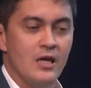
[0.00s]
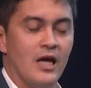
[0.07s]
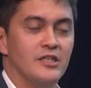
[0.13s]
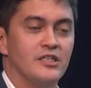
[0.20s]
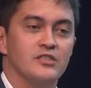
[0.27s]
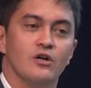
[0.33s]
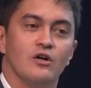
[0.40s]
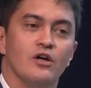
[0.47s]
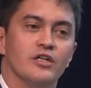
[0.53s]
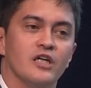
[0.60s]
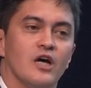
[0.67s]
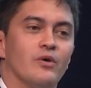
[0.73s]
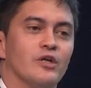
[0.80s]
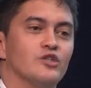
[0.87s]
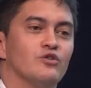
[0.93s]
and she's got
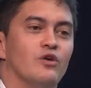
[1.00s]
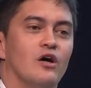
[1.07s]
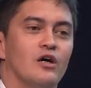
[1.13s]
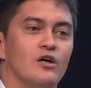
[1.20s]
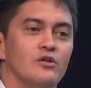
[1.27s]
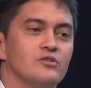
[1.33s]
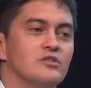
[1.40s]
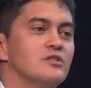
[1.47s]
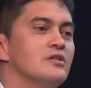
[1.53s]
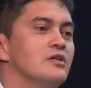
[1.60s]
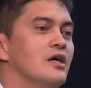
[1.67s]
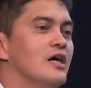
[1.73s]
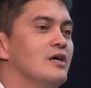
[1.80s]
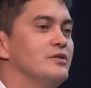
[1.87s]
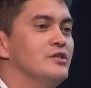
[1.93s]
ongoing trials
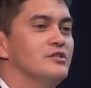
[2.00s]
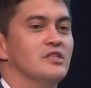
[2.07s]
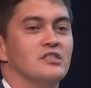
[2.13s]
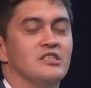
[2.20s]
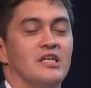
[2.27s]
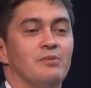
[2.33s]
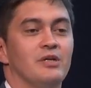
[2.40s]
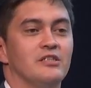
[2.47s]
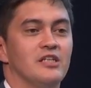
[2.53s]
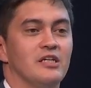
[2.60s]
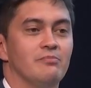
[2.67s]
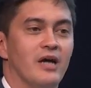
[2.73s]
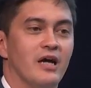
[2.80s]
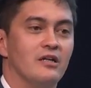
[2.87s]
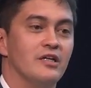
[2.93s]
using
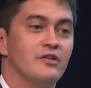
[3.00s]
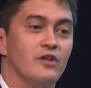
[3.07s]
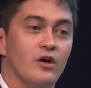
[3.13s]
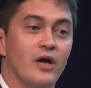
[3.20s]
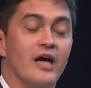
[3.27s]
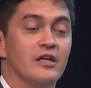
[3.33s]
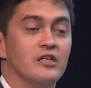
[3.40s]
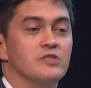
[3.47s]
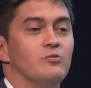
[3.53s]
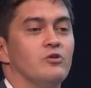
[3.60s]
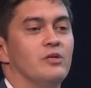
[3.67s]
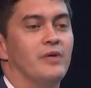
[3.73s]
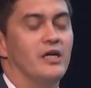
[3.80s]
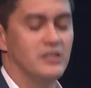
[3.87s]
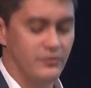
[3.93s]
CBD, mainly though adding
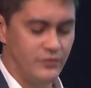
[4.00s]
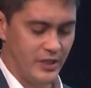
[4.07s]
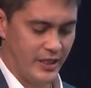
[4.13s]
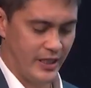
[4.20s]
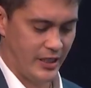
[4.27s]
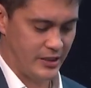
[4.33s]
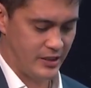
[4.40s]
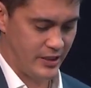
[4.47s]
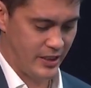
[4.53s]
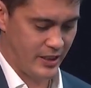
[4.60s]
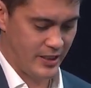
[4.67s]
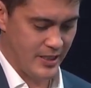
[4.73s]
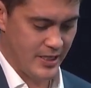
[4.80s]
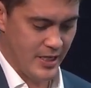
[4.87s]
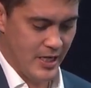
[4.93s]
small amounts of THC.